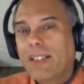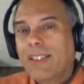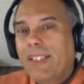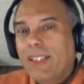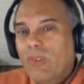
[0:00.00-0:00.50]

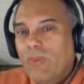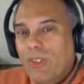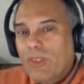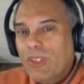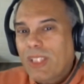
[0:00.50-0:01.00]
get to
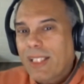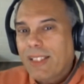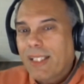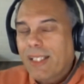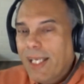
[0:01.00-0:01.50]

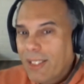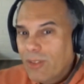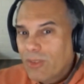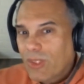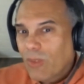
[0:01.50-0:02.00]
understand that
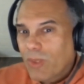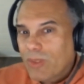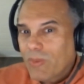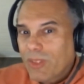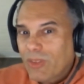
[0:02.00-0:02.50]
energy.
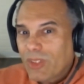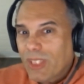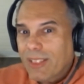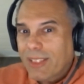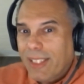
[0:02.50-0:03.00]
Once we
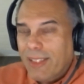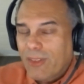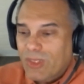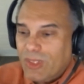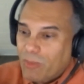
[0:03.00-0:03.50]
understand the
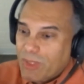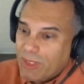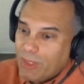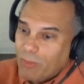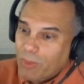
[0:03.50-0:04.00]
energy and
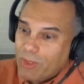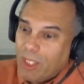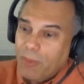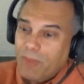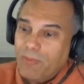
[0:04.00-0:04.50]
we see where it's
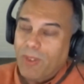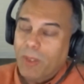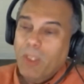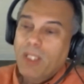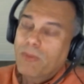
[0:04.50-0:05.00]
coming
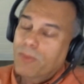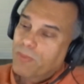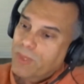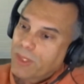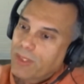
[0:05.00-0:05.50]
from,
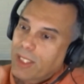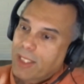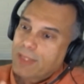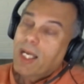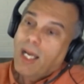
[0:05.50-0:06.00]
we
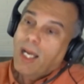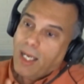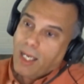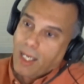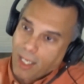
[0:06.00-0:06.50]
realize,
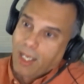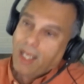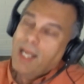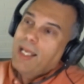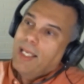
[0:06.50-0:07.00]

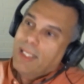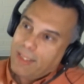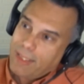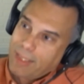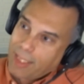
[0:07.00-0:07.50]
aha,
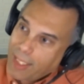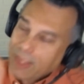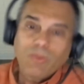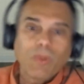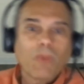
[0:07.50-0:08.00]

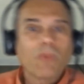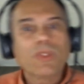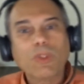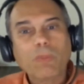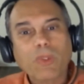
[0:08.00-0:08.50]
that's where
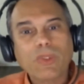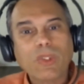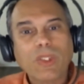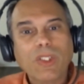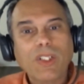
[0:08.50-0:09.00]
we're
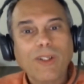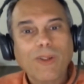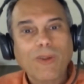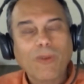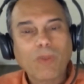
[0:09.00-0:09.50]
supposed to
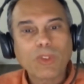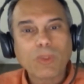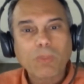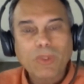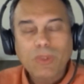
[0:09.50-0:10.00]
go. We're supposed to